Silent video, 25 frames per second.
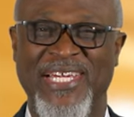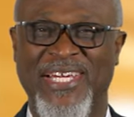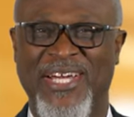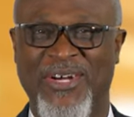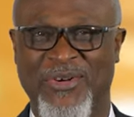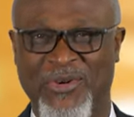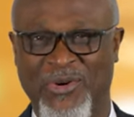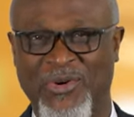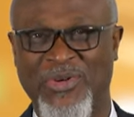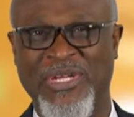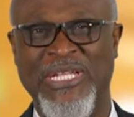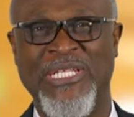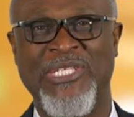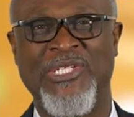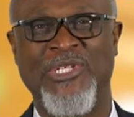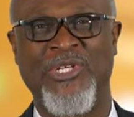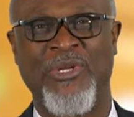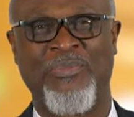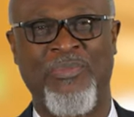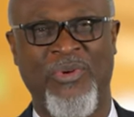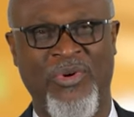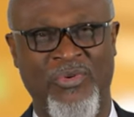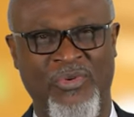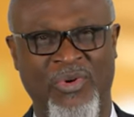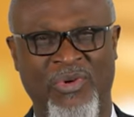According to the
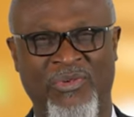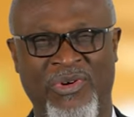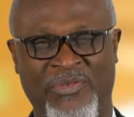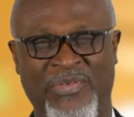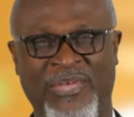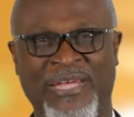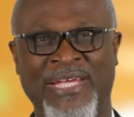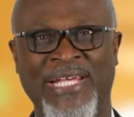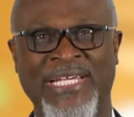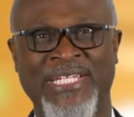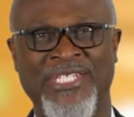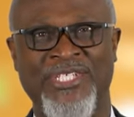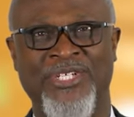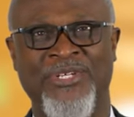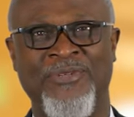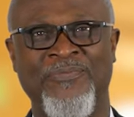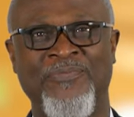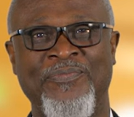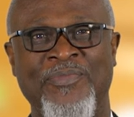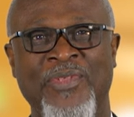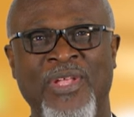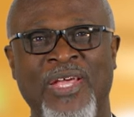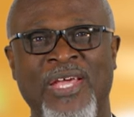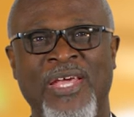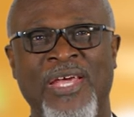book of
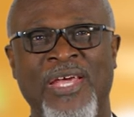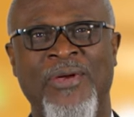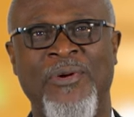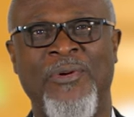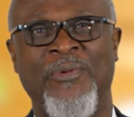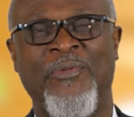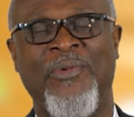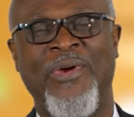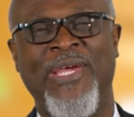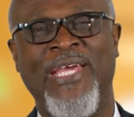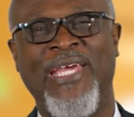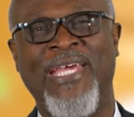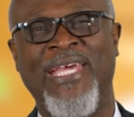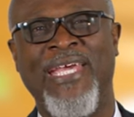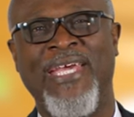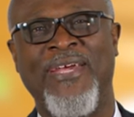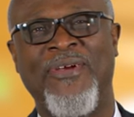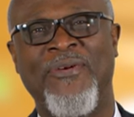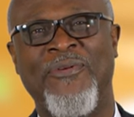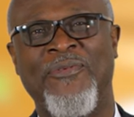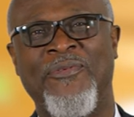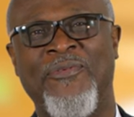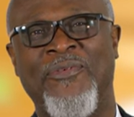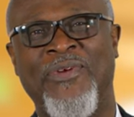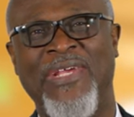Revelation, we
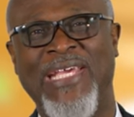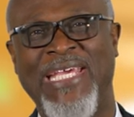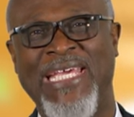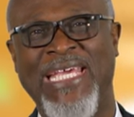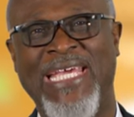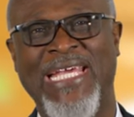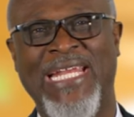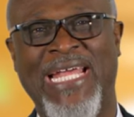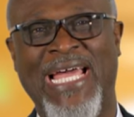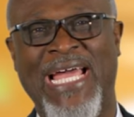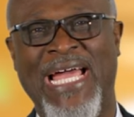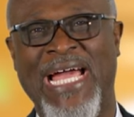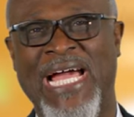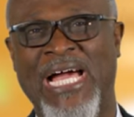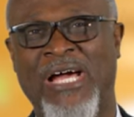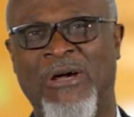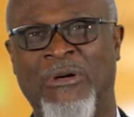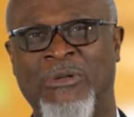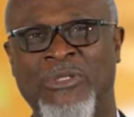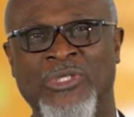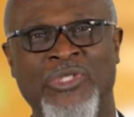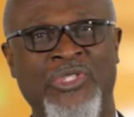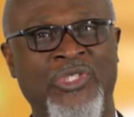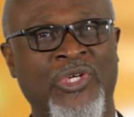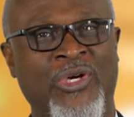read
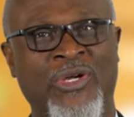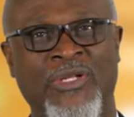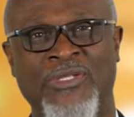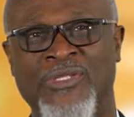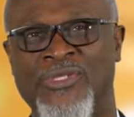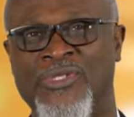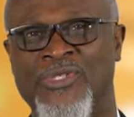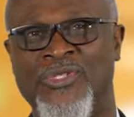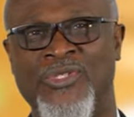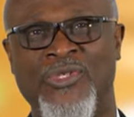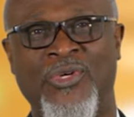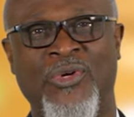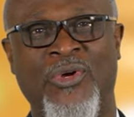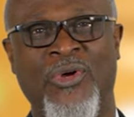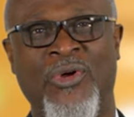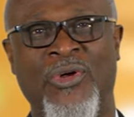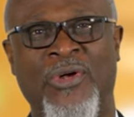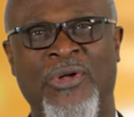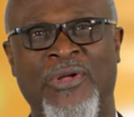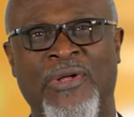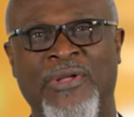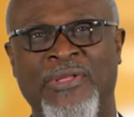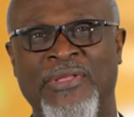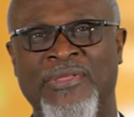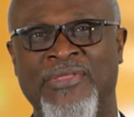how John
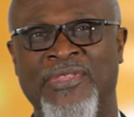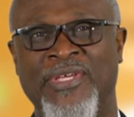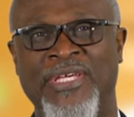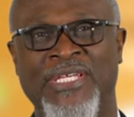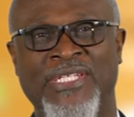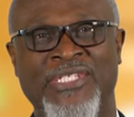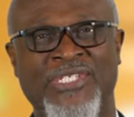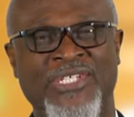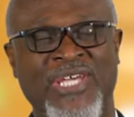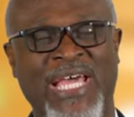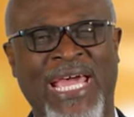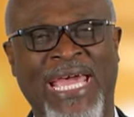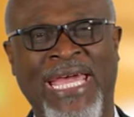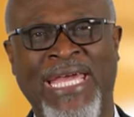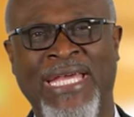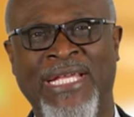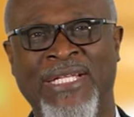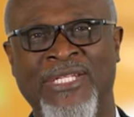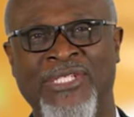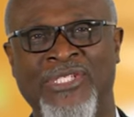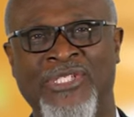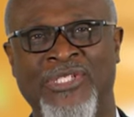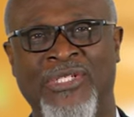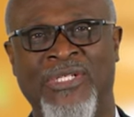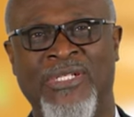saw this
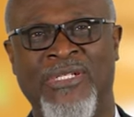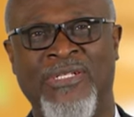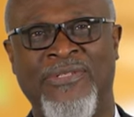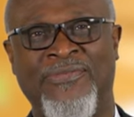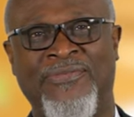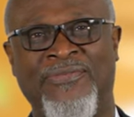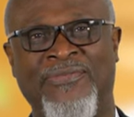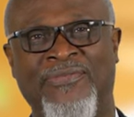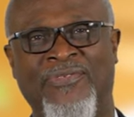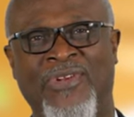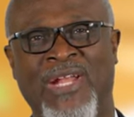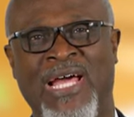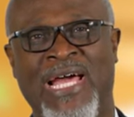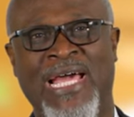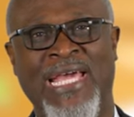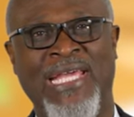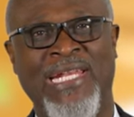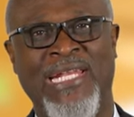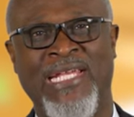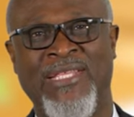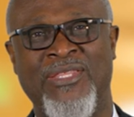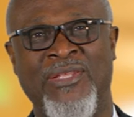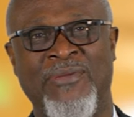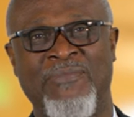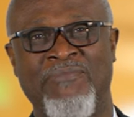angel flying
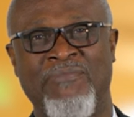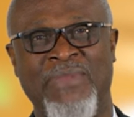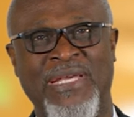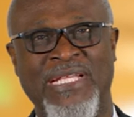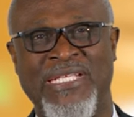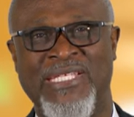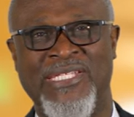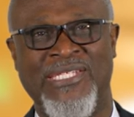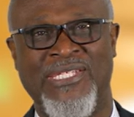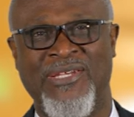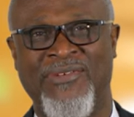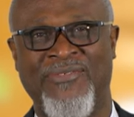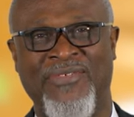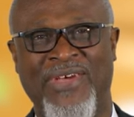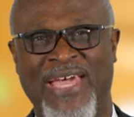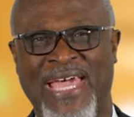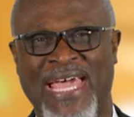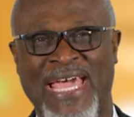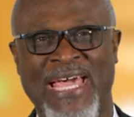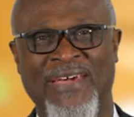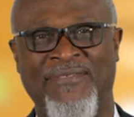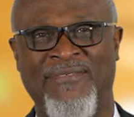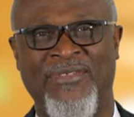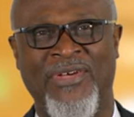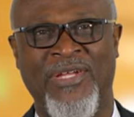in the midst of
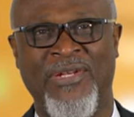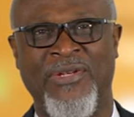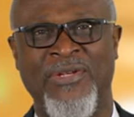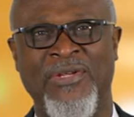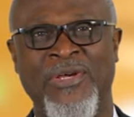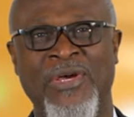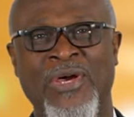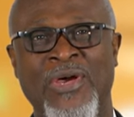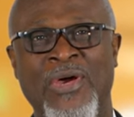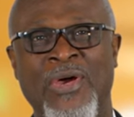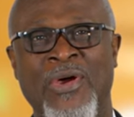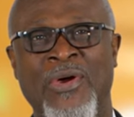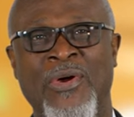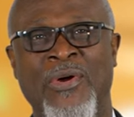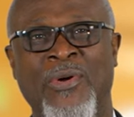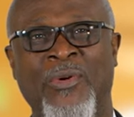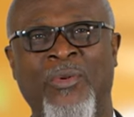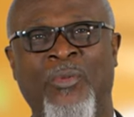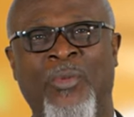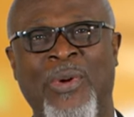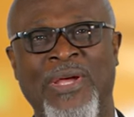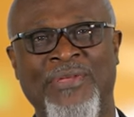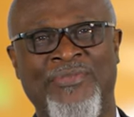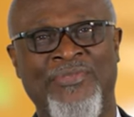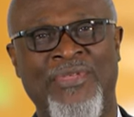heaven
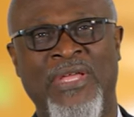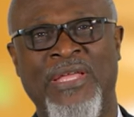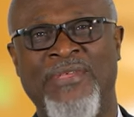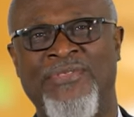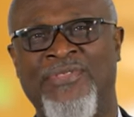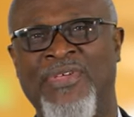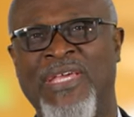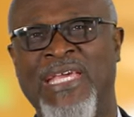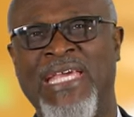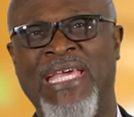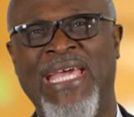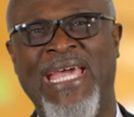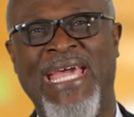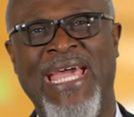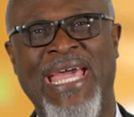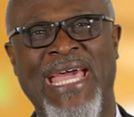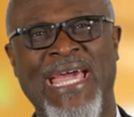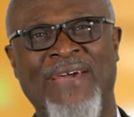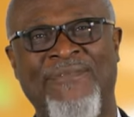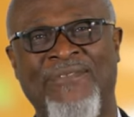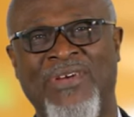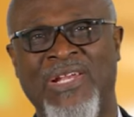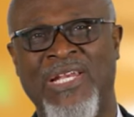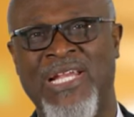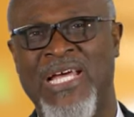with the
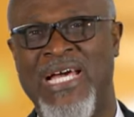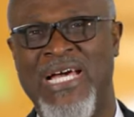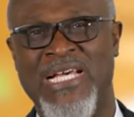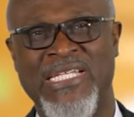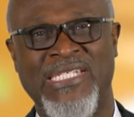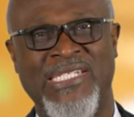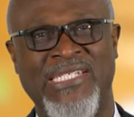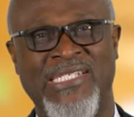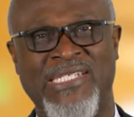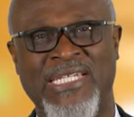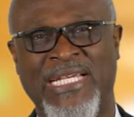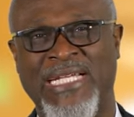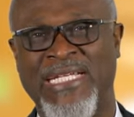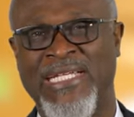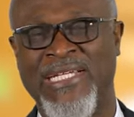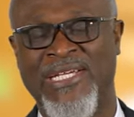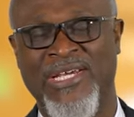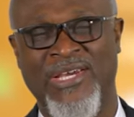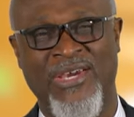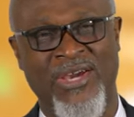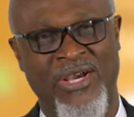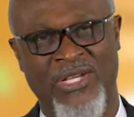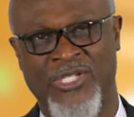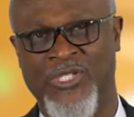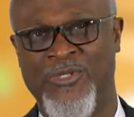everlasting
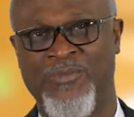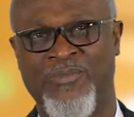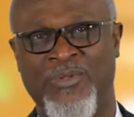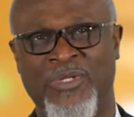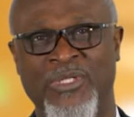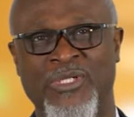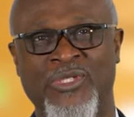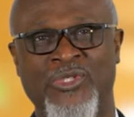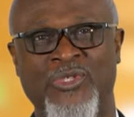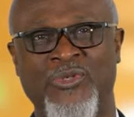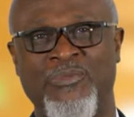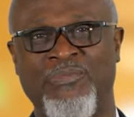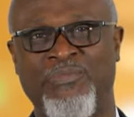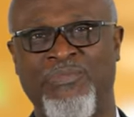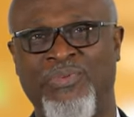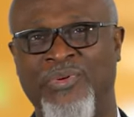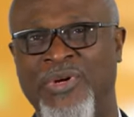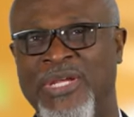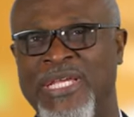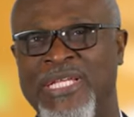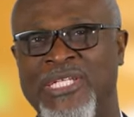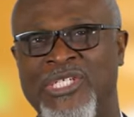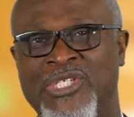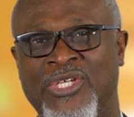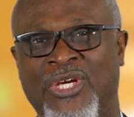gospel to
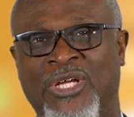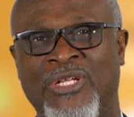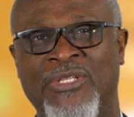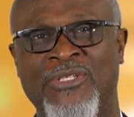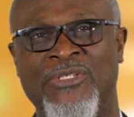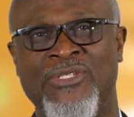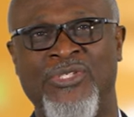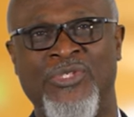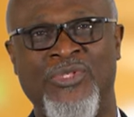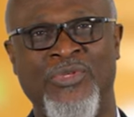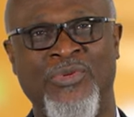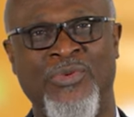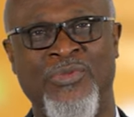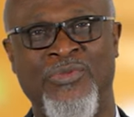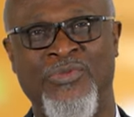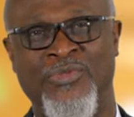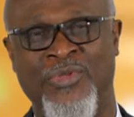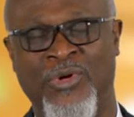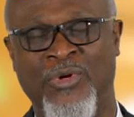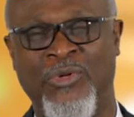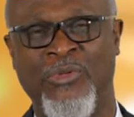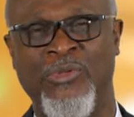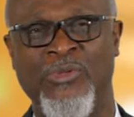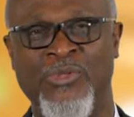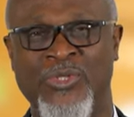preach unto
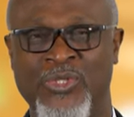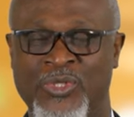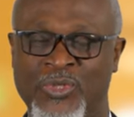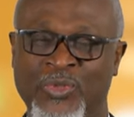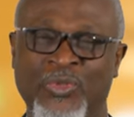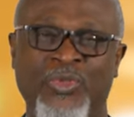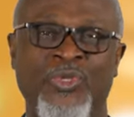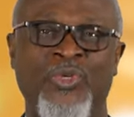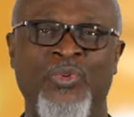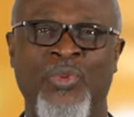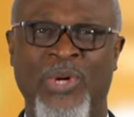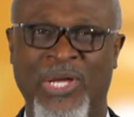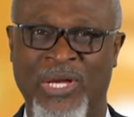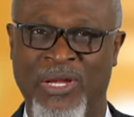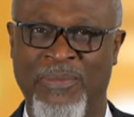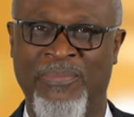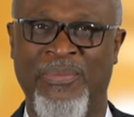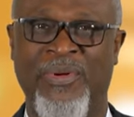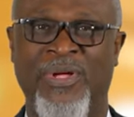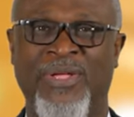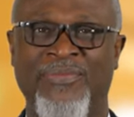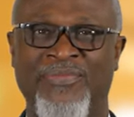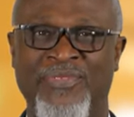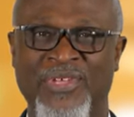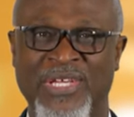those who dwell
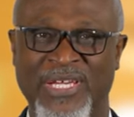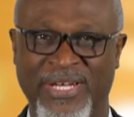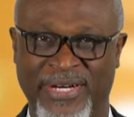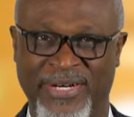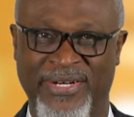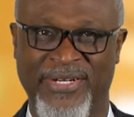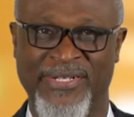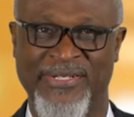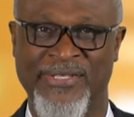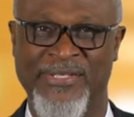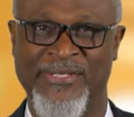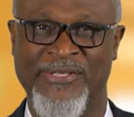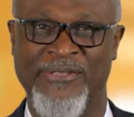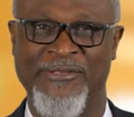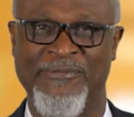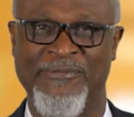upon the earth.